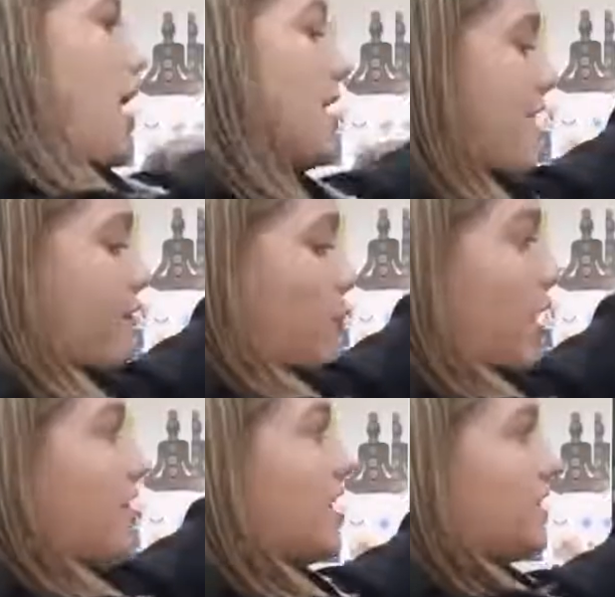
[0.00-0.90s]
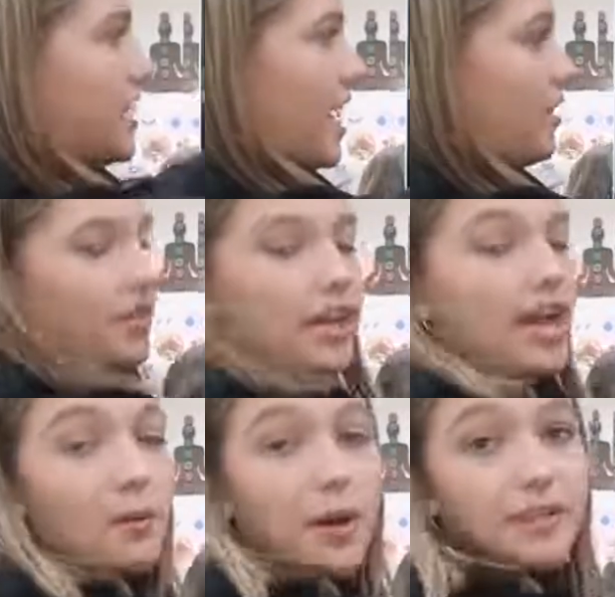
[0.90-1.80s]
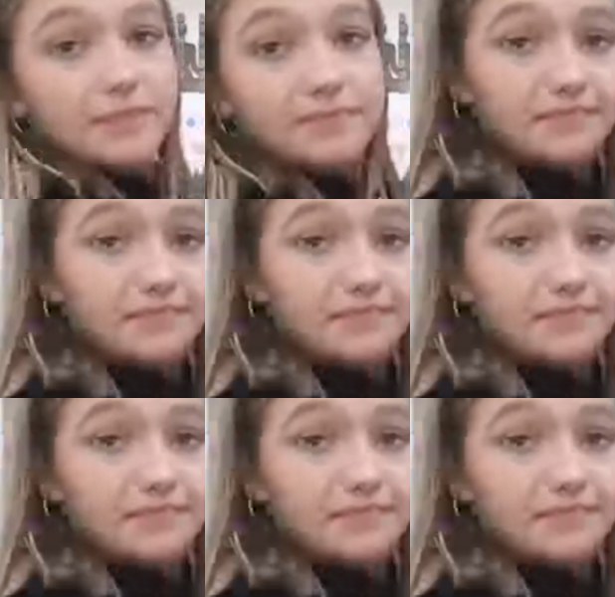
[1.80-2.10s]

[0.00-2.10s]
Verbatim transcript: I never wear this and I don't think I will.